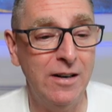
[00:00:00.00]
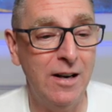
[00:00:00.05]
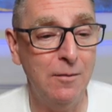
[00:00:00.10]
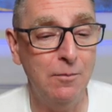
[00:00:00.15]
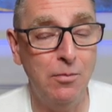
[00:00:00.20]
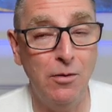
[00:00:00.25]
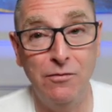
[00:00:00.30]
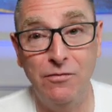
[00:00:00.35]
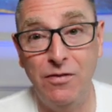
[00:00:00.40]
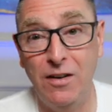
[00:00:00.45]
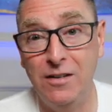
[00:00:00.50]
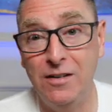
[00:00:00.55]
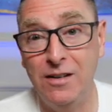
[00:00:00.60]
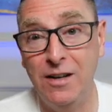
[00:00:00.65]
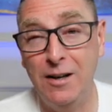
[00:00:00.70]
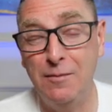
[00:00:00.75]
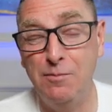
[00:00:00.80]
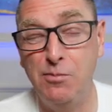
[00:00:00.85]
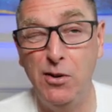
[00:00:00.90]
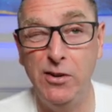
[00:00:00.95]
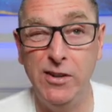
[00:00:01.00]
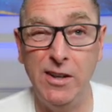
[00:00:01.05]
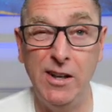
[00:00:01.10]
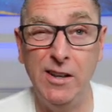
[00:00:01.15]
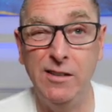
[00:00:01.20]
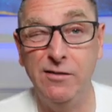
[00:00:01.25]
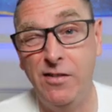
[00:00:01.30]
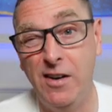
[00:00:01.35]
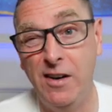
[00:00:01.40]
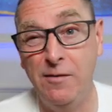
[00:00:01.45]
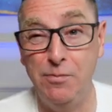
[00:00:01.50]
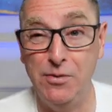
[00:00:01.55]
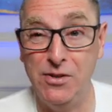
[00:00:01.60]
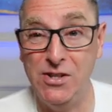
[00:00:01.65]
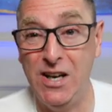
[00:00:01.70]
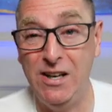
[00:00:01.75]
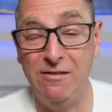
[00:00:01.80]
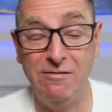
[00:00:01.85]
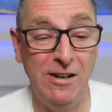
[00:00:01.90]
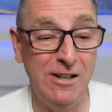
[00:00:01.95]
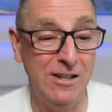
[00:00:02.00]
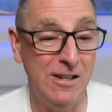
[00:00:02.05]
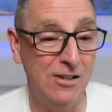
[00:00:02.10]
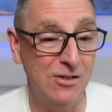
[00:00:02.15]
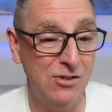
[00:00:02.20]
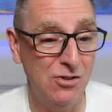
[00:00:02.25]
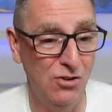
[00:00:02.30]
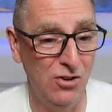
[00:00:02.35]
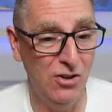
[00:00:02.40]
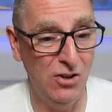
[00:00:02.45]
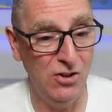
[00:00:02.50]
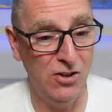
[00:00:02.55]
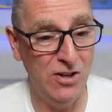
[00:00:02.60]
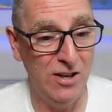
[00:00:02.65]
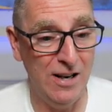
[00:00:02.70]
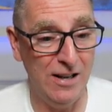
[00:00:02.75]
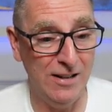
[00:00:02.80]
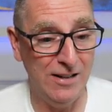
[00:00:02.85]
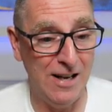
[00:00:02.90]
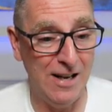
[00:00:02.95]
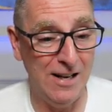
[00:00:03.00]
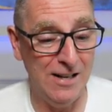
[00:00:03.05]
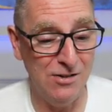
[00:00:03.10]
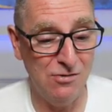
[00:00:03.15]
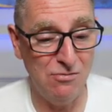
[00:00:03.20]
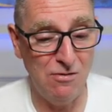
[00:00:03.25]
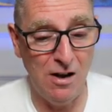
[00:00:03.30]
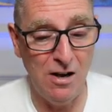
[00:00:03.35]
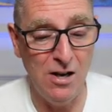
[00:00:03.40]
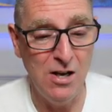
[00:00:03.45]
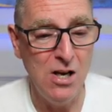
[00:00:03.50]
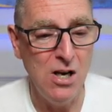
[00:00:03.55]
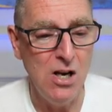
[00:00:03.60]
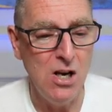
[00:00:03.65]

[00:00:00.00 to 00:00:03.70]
9.95% right now. So we're looking at that as well.